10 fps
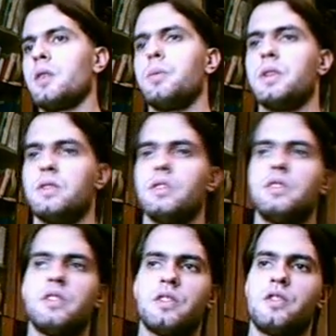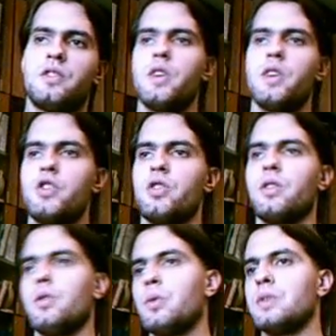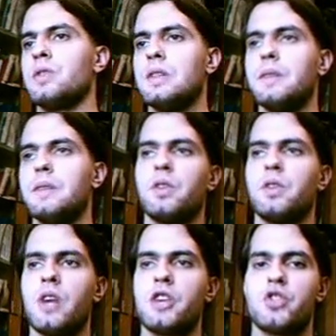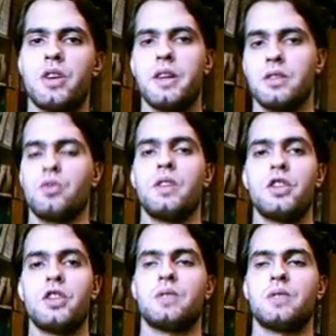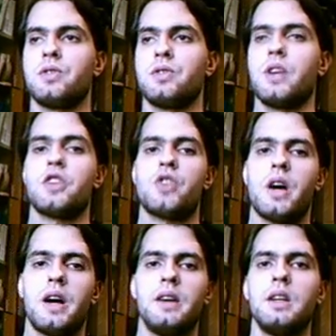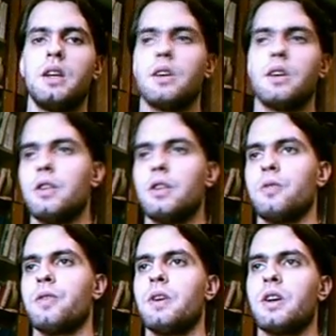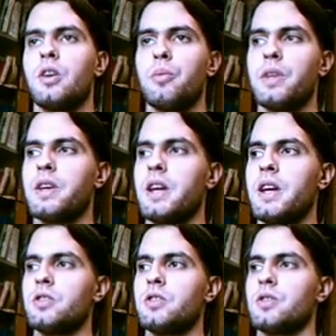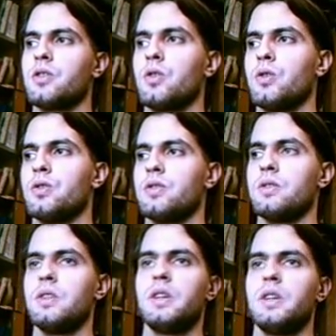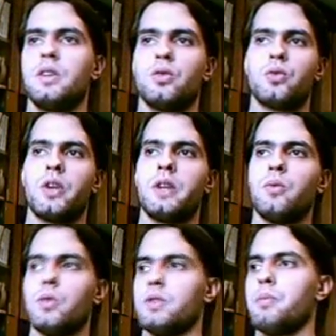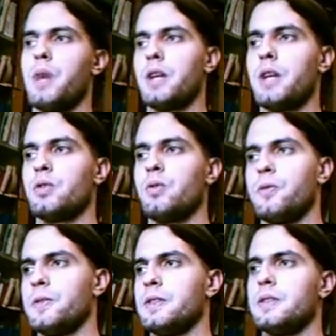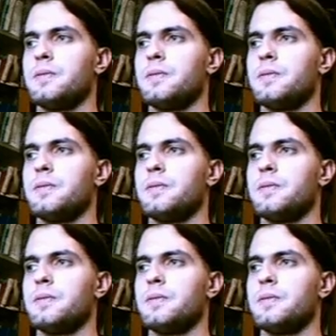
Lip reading: Yeah, but the situation with Russia and relations with Russia are kind of complicated, because Ukraine was a part of